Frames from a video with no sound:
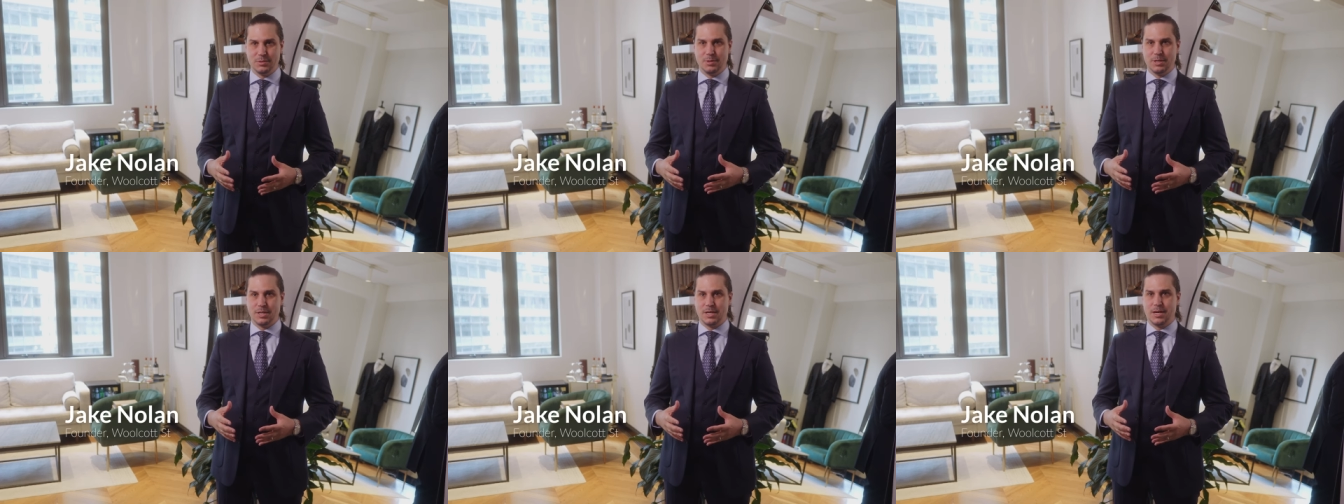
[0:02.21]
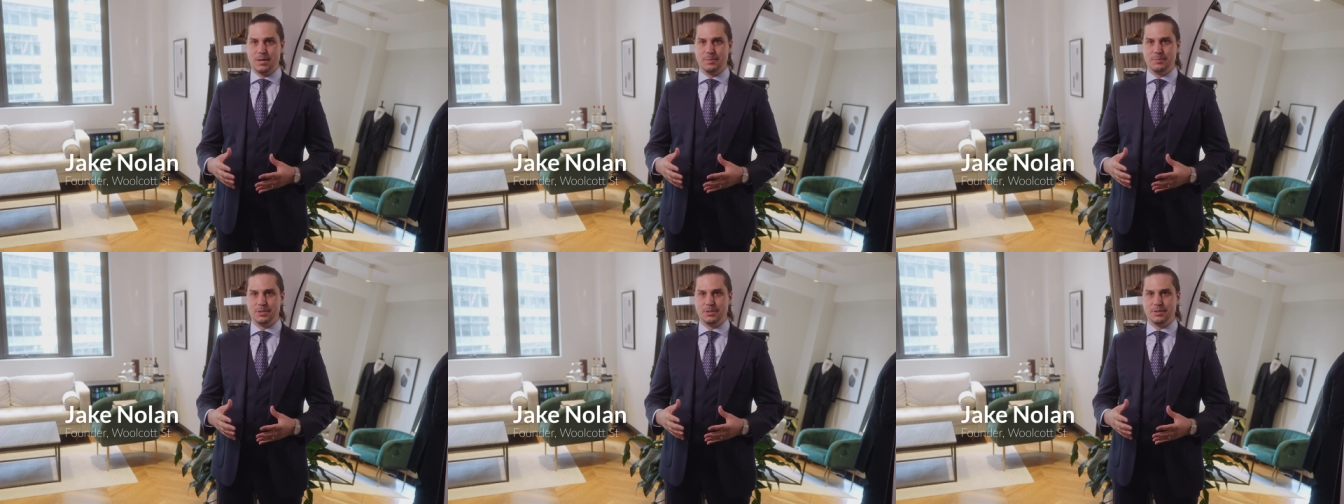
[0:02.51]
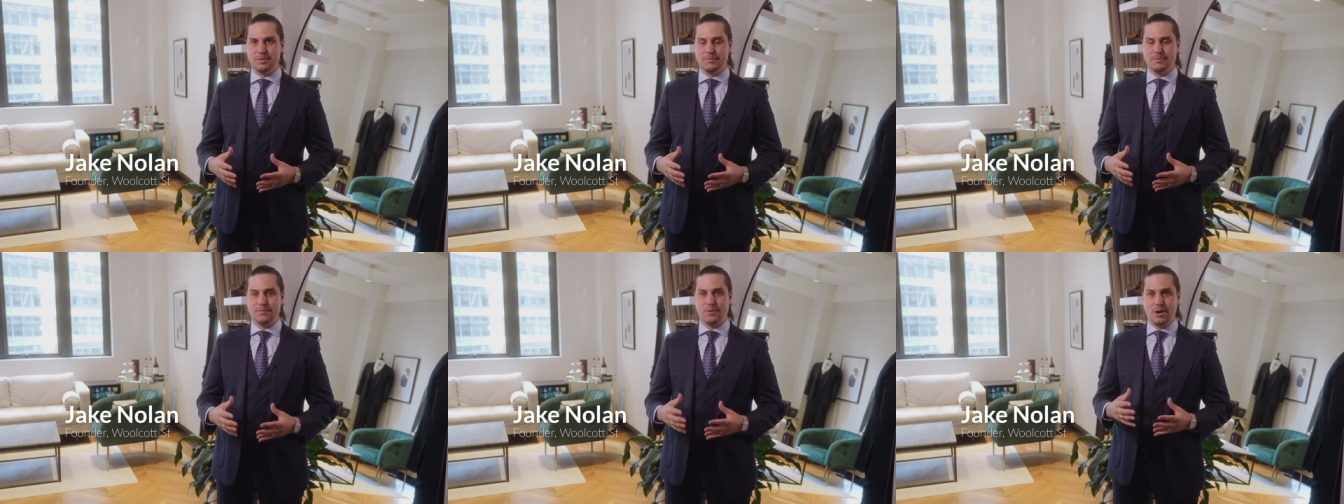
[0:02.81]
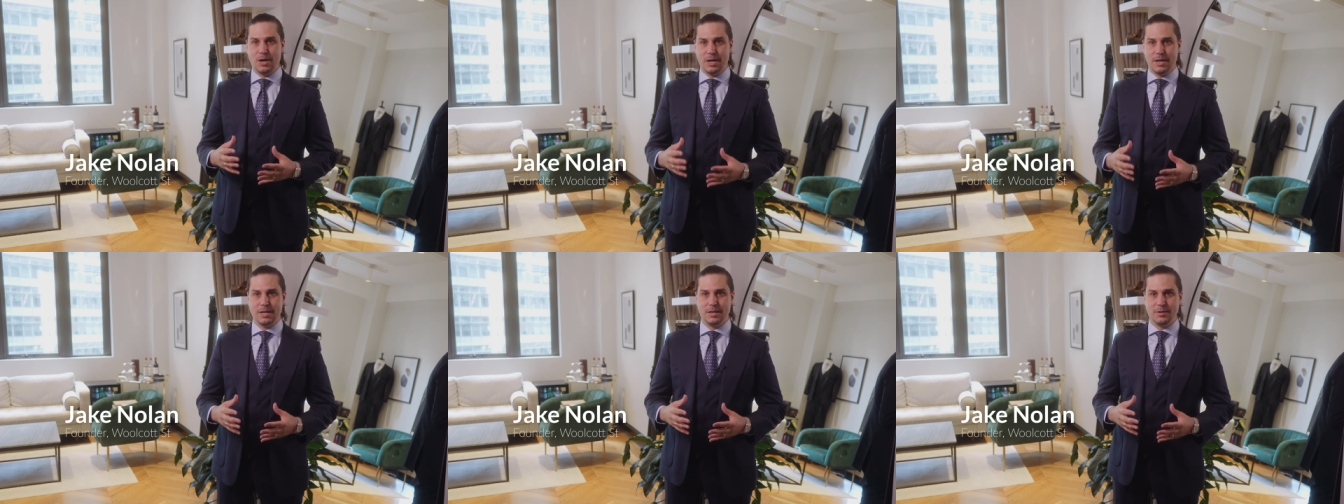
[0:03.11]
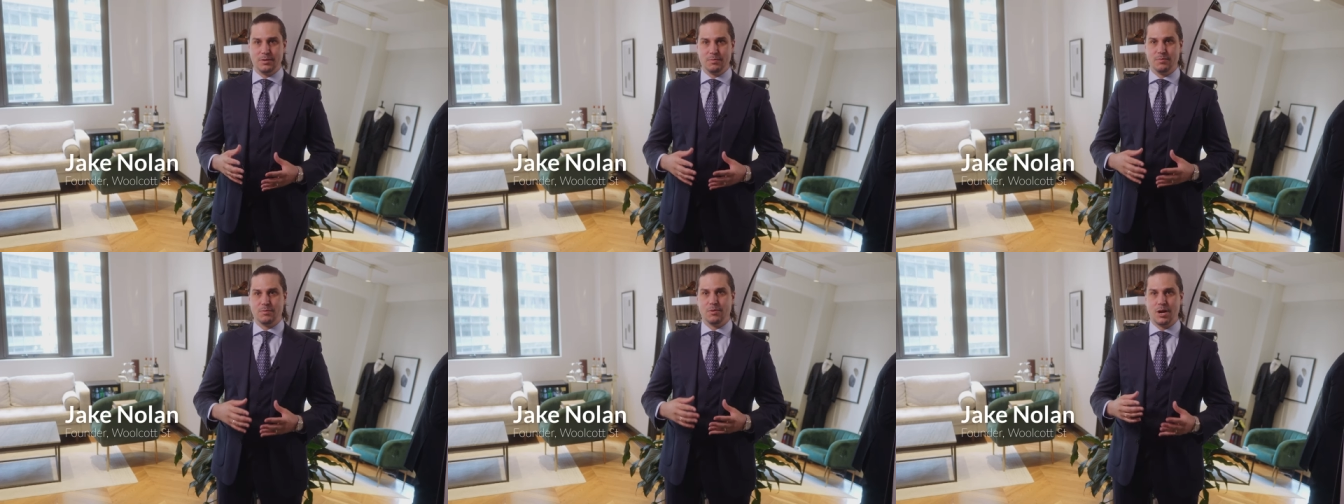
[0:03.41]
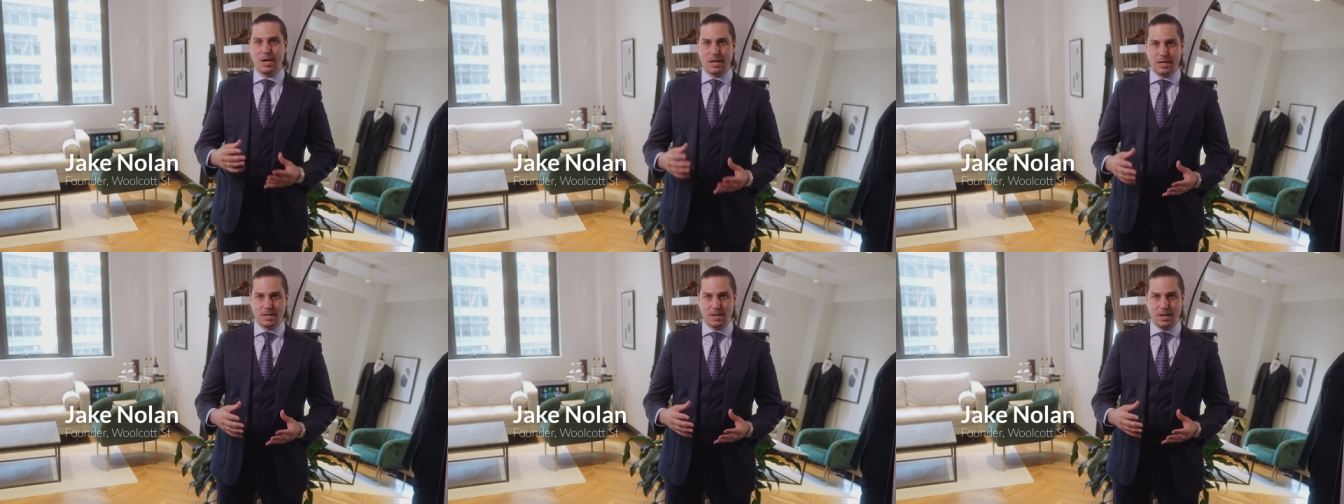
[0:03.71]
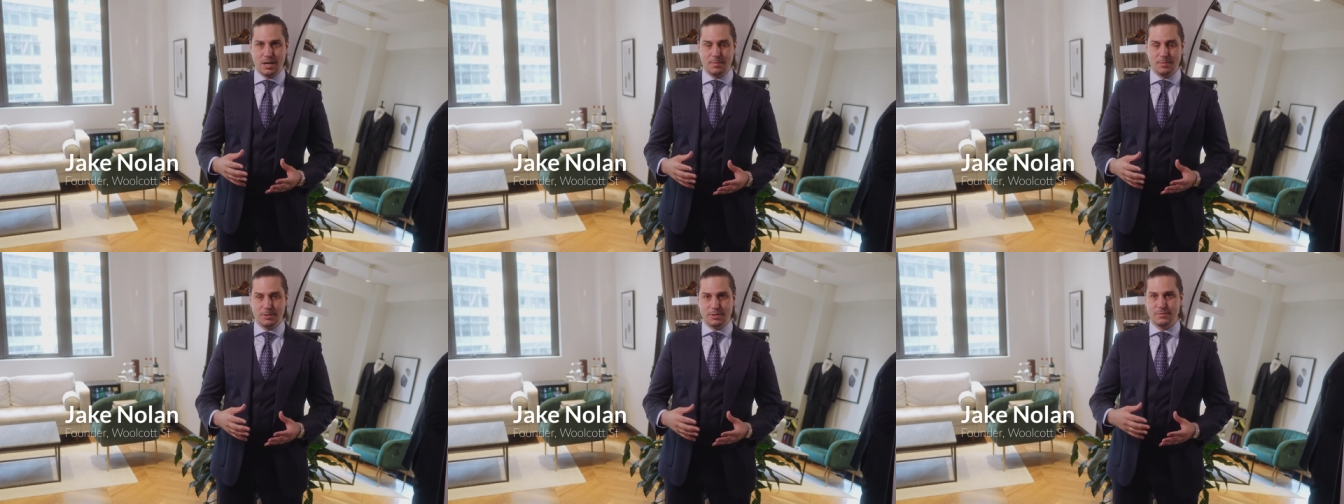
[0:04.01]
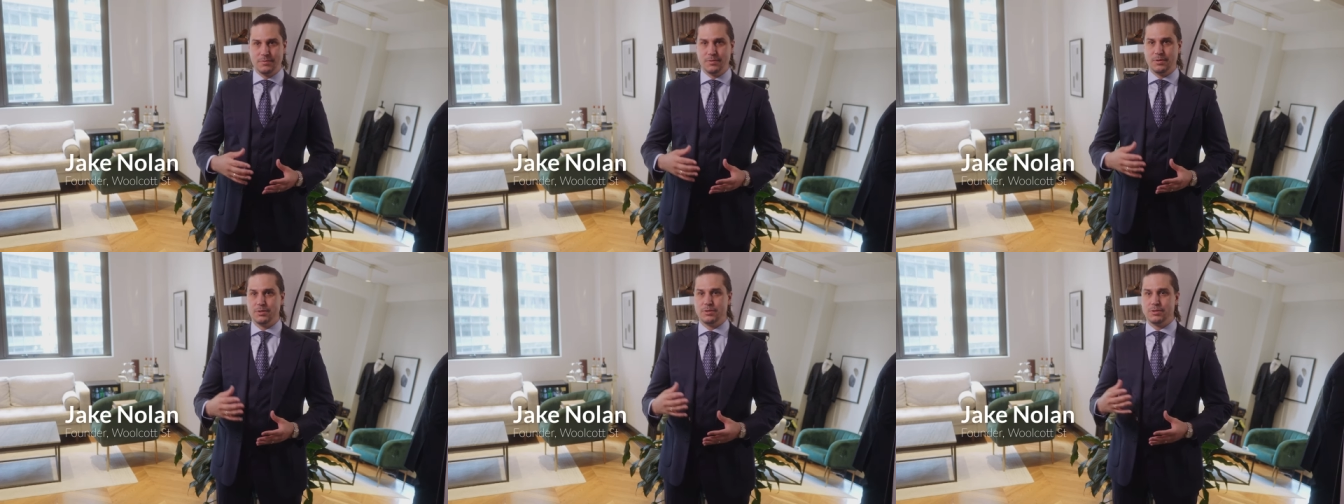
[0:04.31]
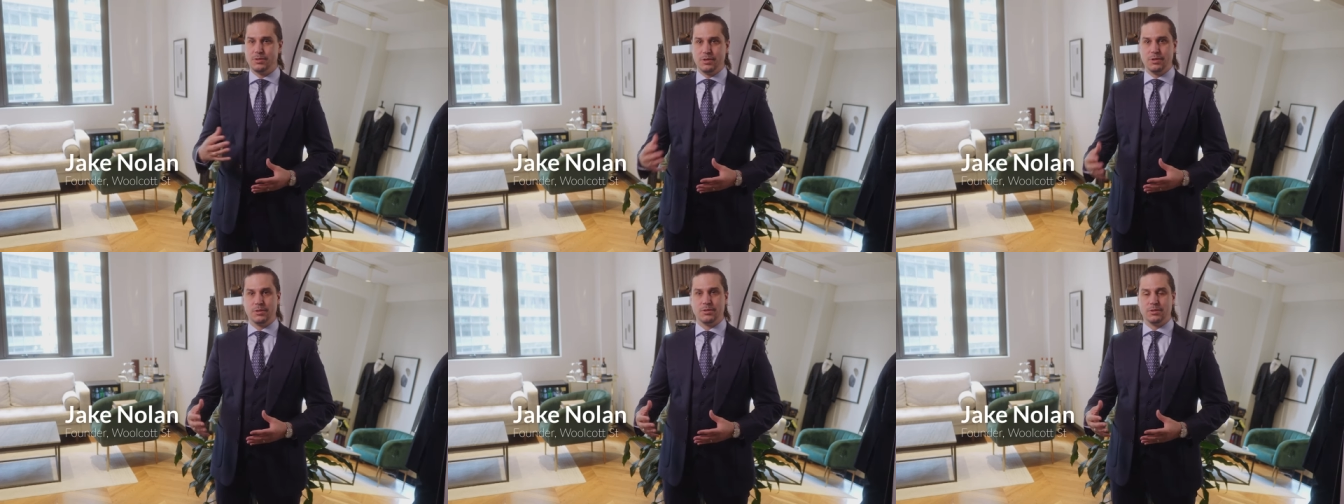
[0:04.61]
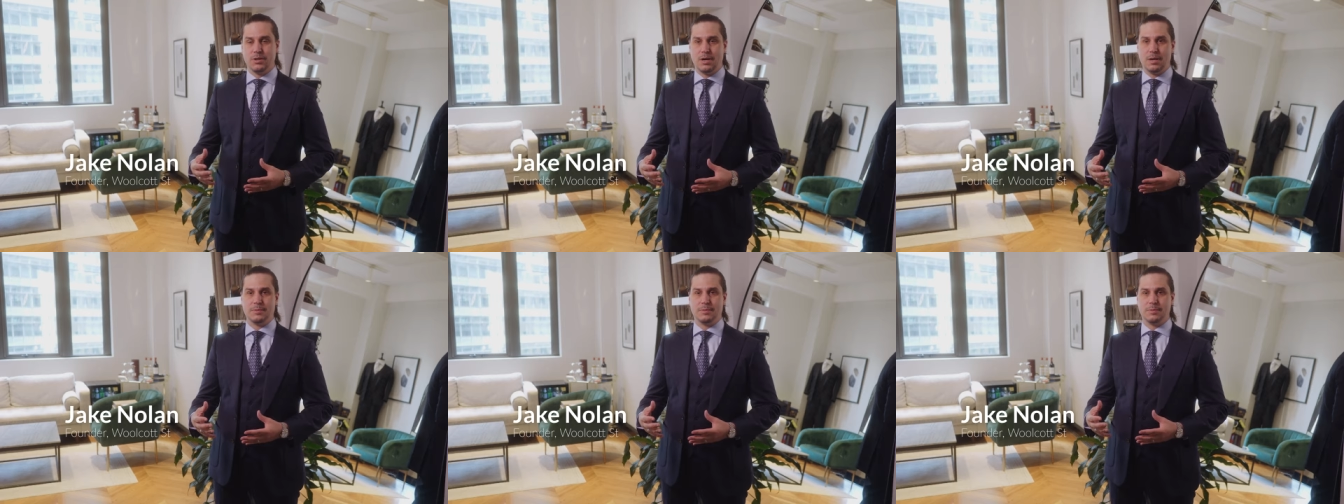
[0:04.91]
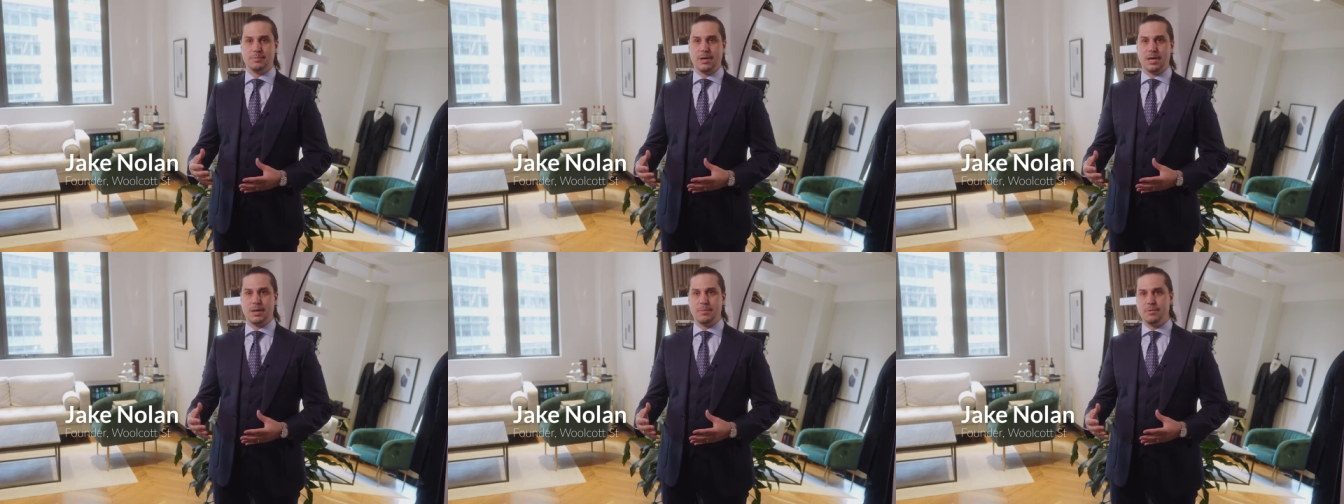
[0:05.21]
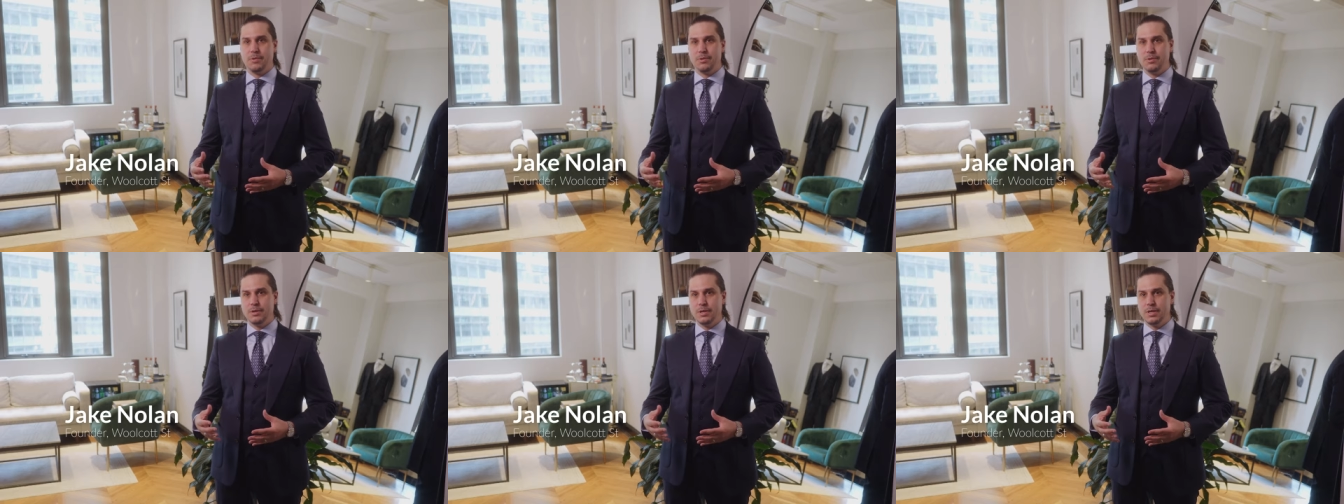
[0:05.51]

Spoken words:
when it comes to finding the right garments for certain types of people.